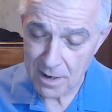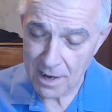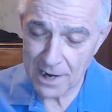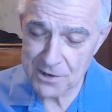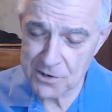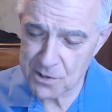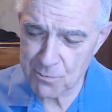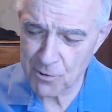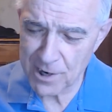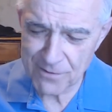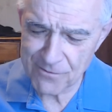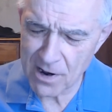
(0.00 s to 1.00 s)
I just
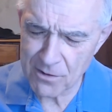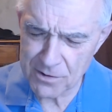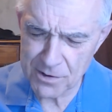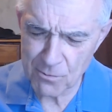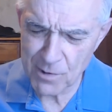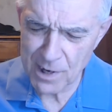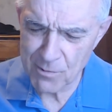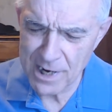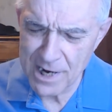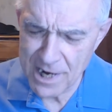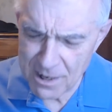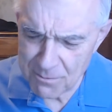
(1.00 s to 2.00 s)
pray, Father, that we
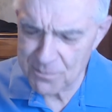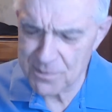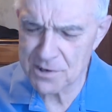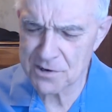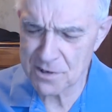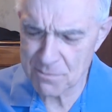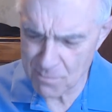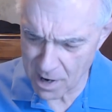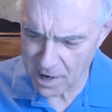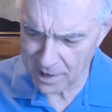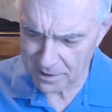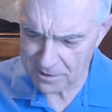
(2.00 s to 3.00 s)
keep this in
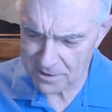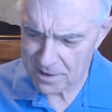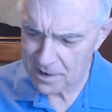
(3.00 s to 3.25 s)
mind.